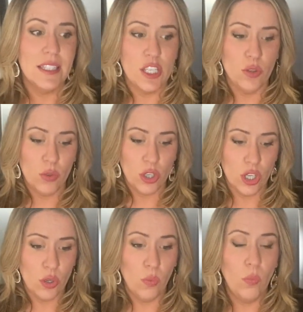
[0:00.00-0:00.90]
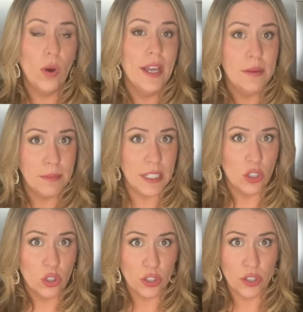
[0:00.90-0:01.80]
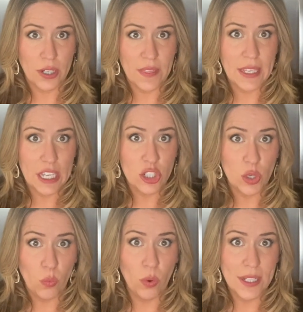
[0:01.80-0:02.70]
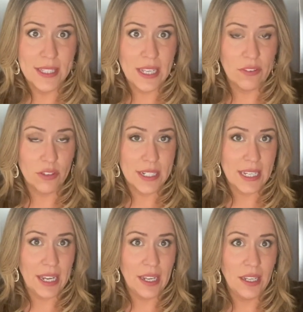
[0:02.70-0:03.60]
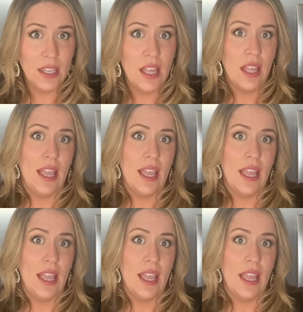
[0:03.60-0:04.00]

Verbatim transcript: that you cook one meal or you're in the kitchen once every day